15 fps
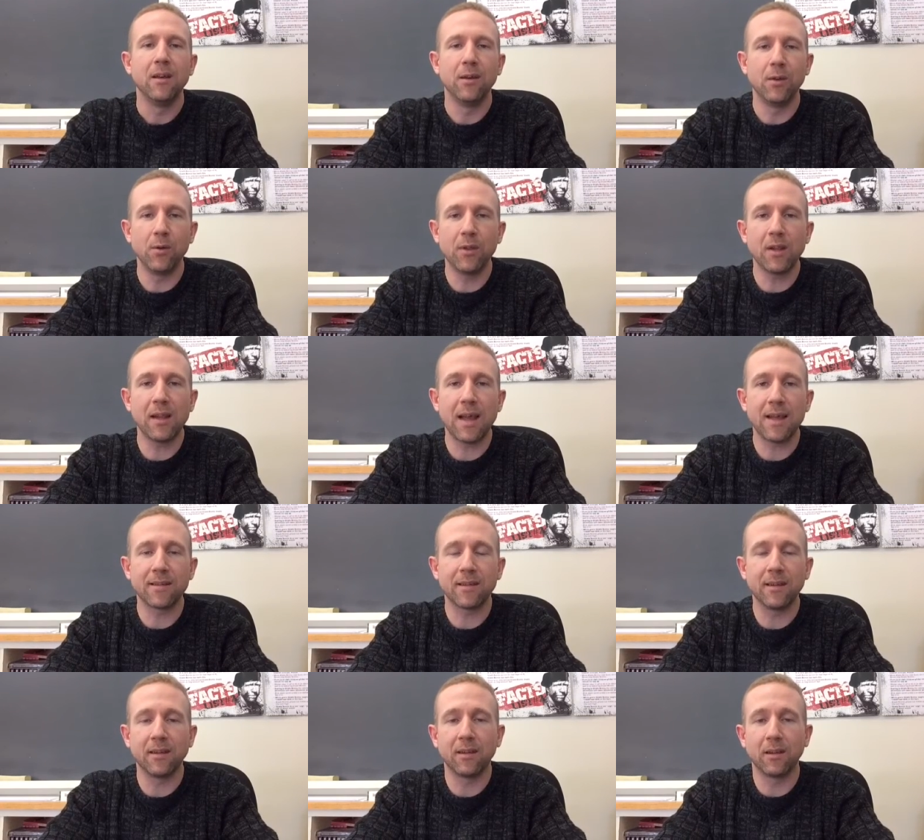Do the
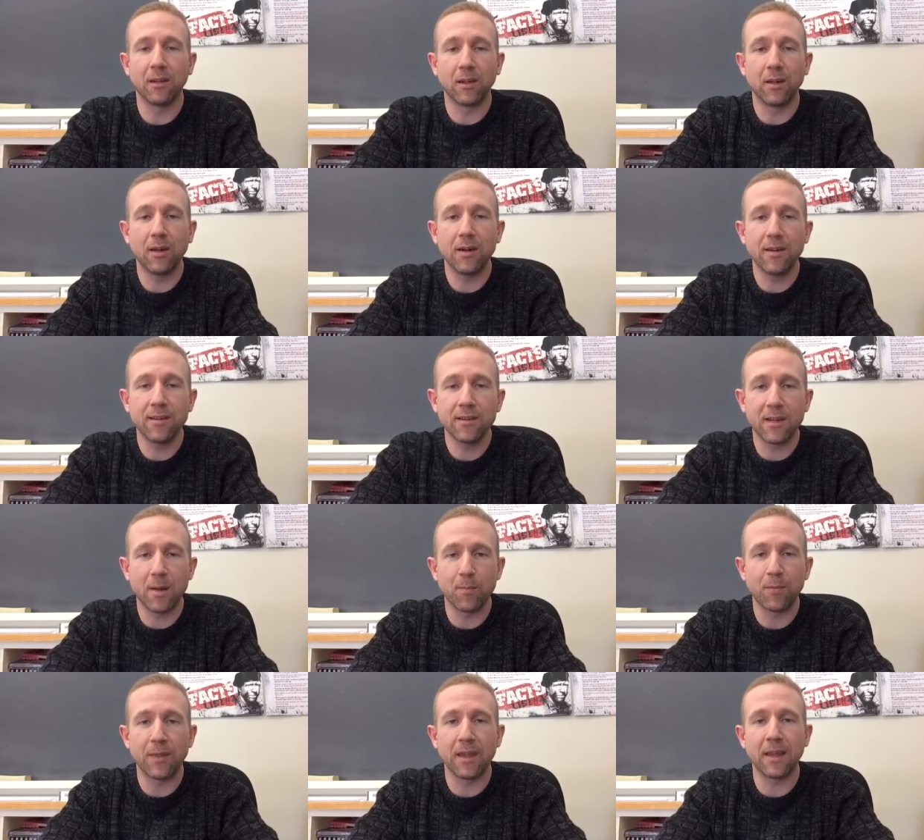lesson, learn
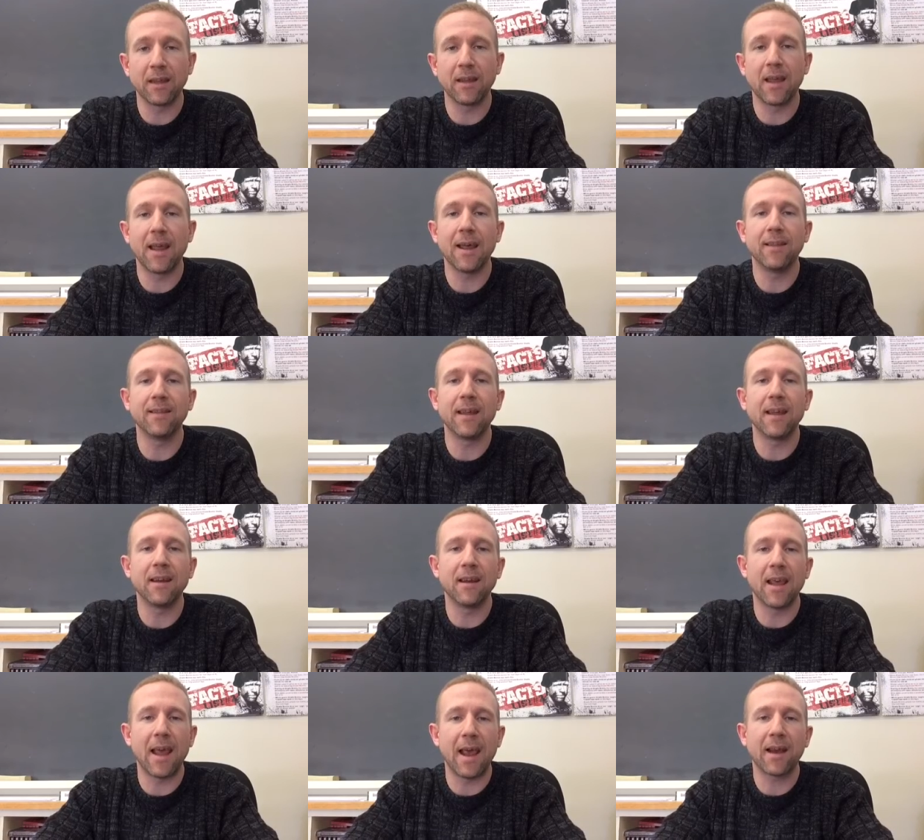something, and
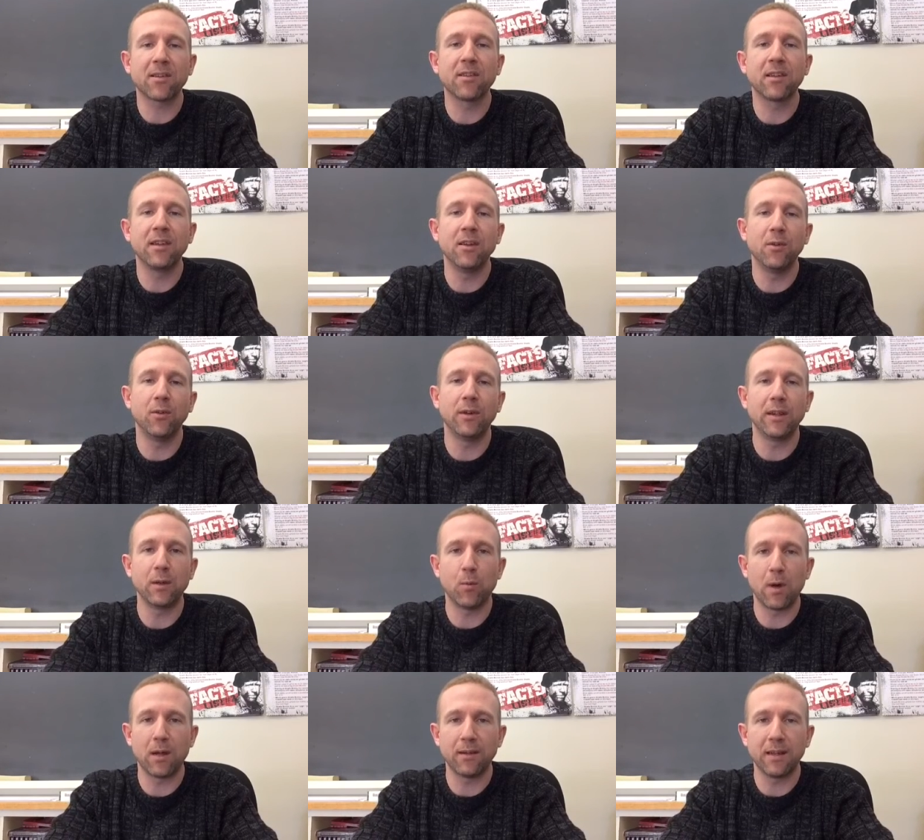then execute really
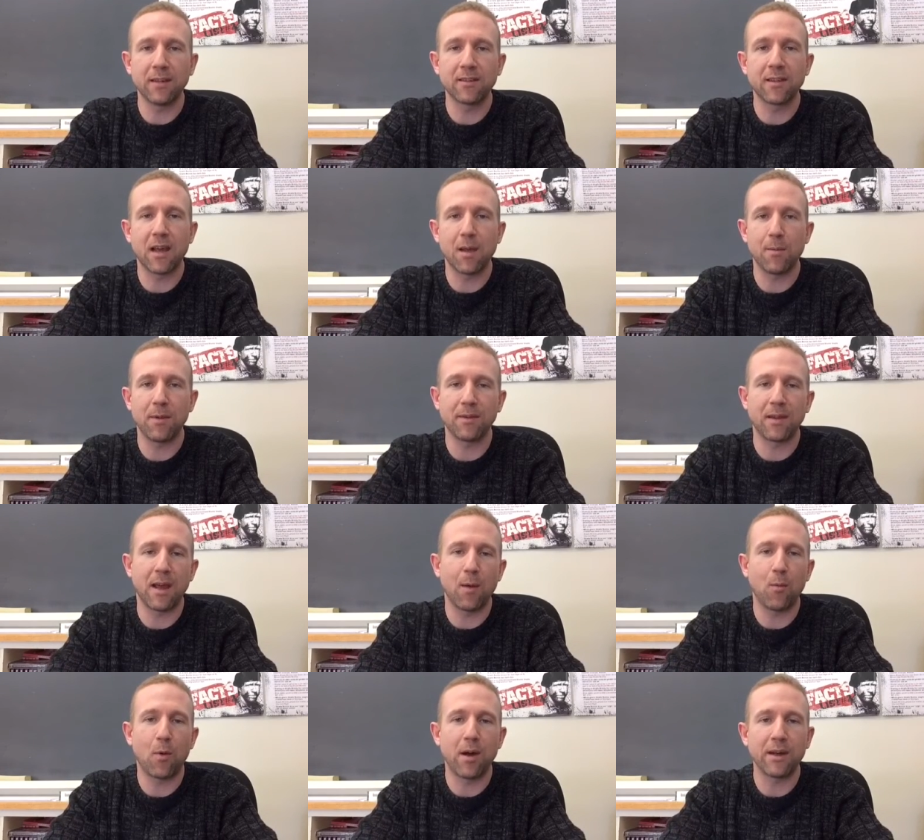well in the assignments.
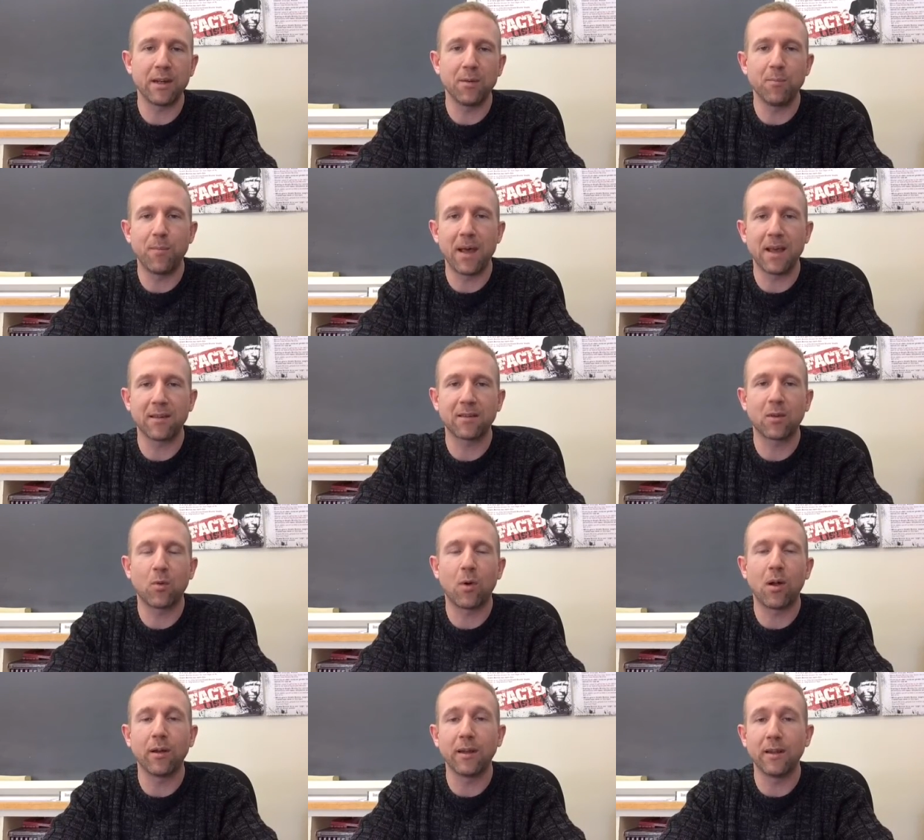I want your best
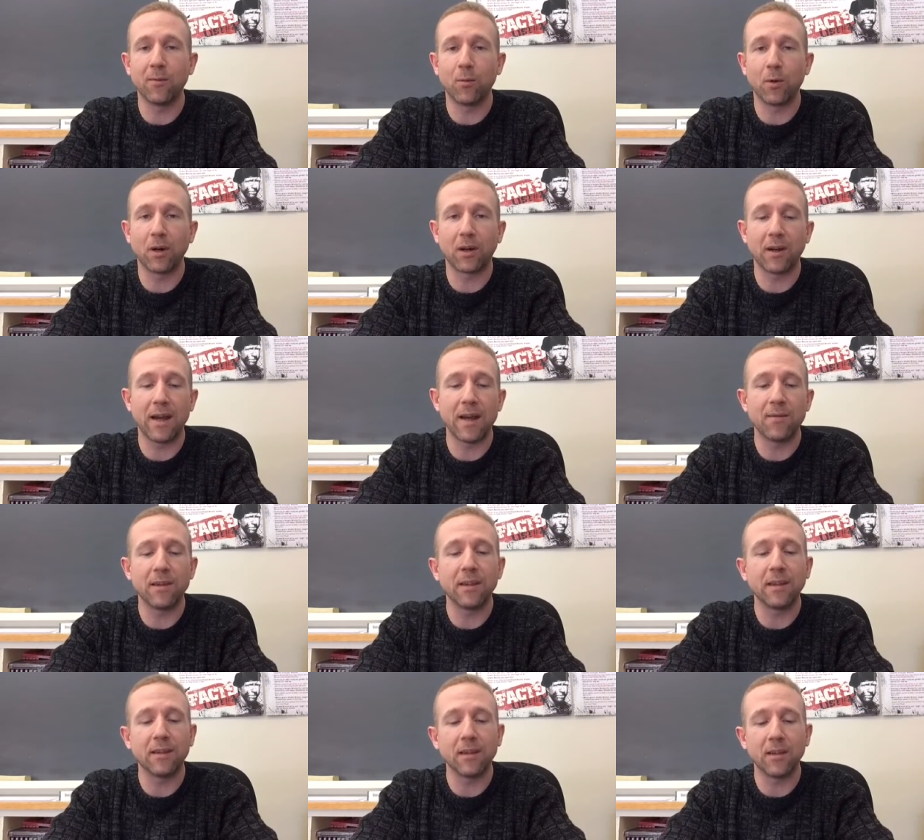quality of work on
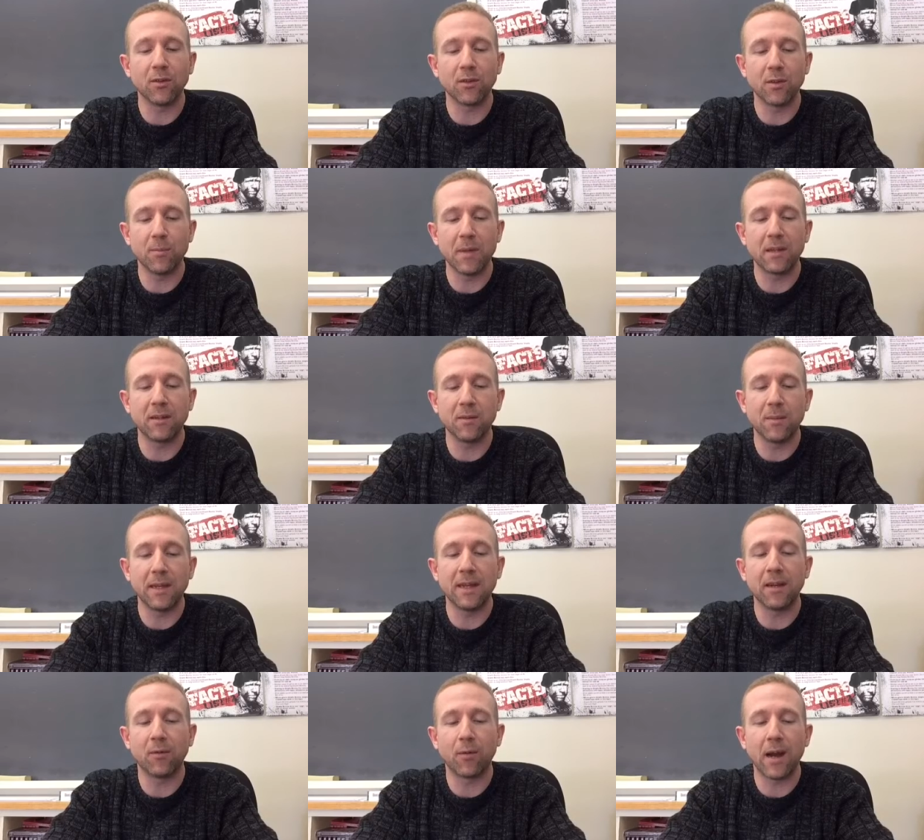everything that you submit to
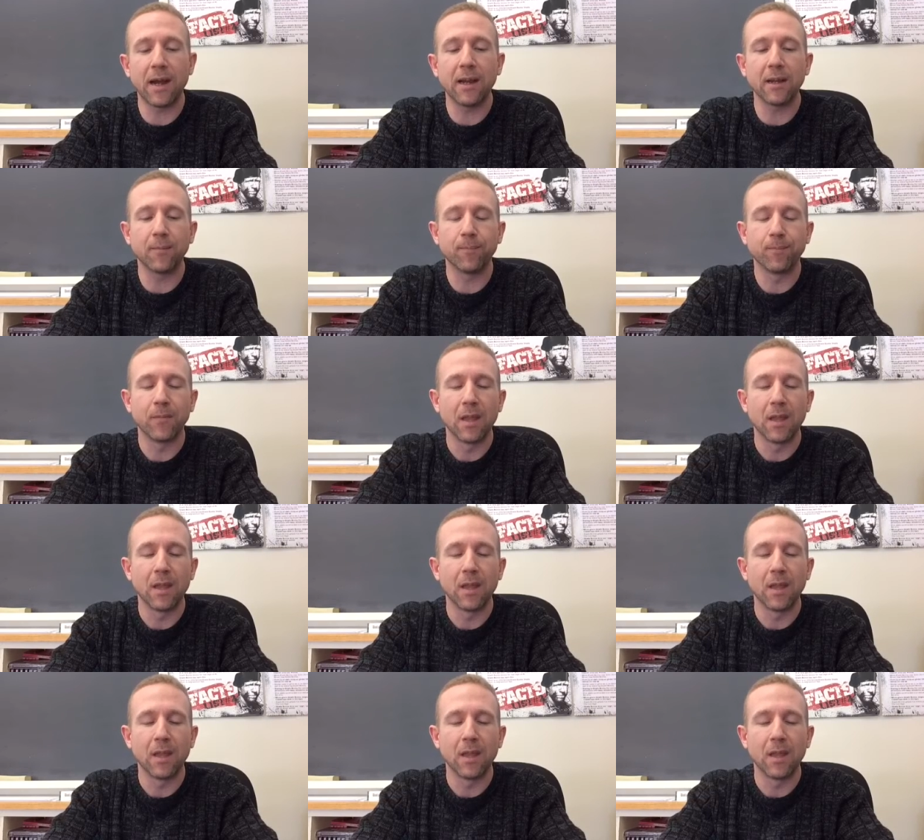me in writing